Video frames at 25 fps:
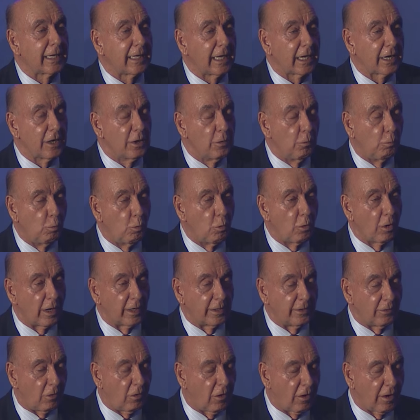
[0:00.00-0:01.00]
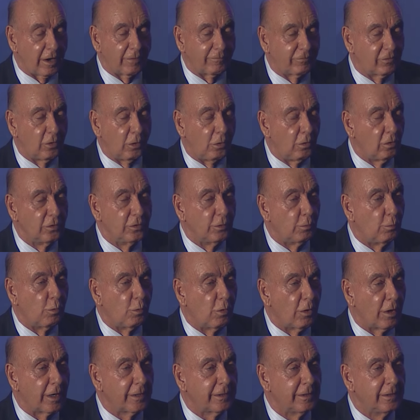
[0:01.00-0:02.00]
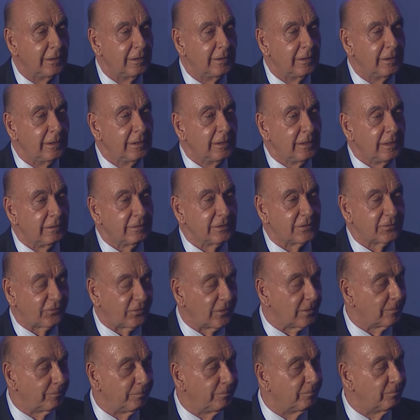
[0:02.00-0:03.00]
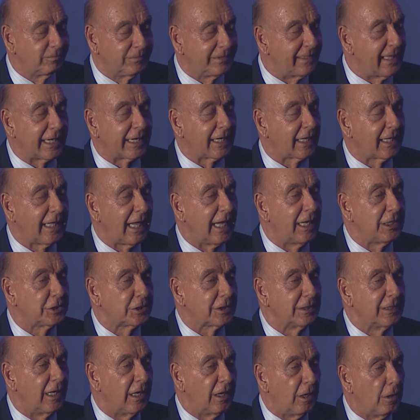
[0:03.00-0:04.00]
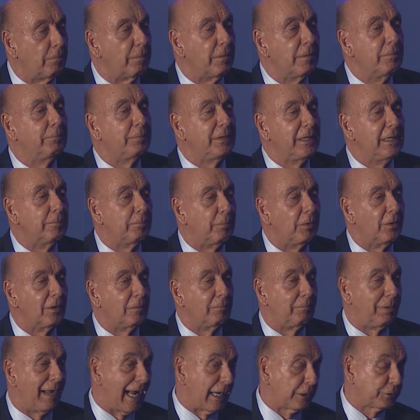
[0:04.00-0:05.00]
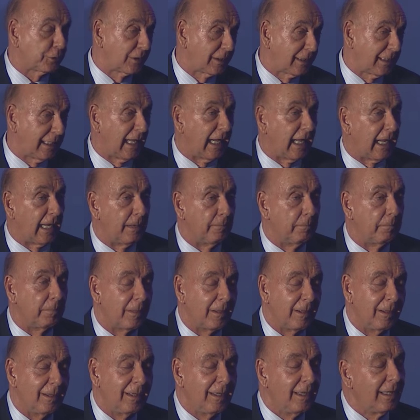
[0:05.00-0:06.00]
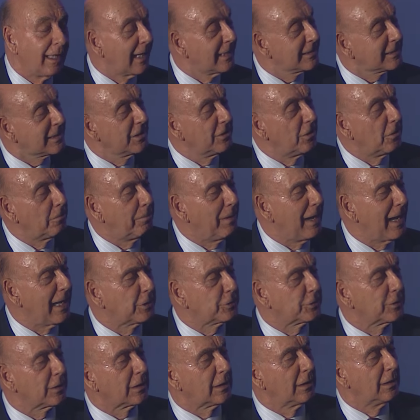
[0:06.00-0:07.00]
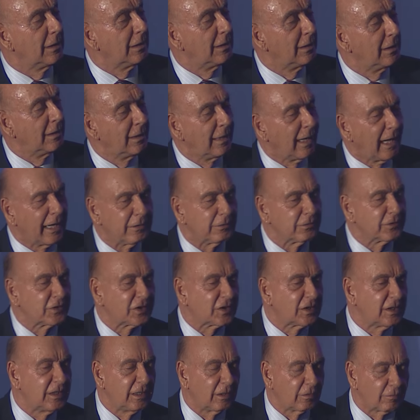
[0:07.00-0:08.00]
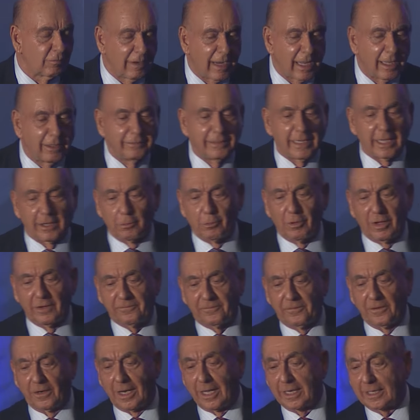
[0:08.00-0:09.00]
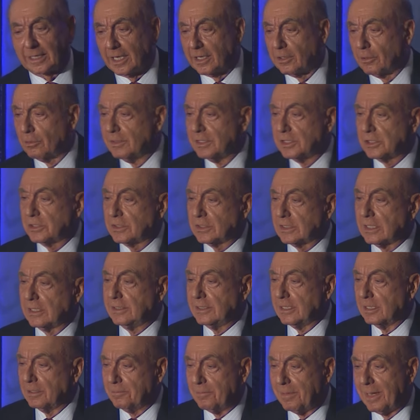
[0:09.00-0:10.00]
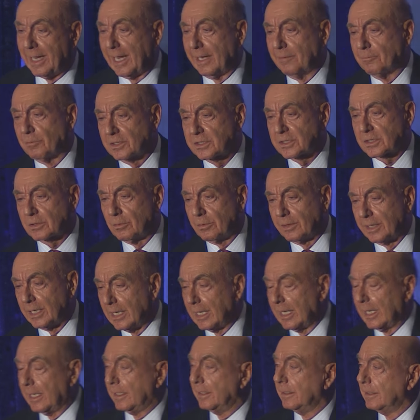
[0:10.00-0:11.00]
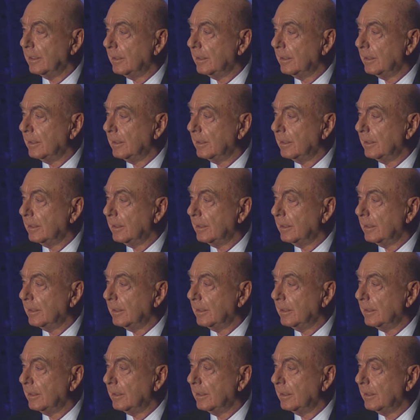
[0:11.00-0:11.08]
got an award, the Heart of Gold Award. It was for dedication to helping people. And Patrick came. I said, no, Patrick, I don't see you around that often like I always used to do. Man, what's going on?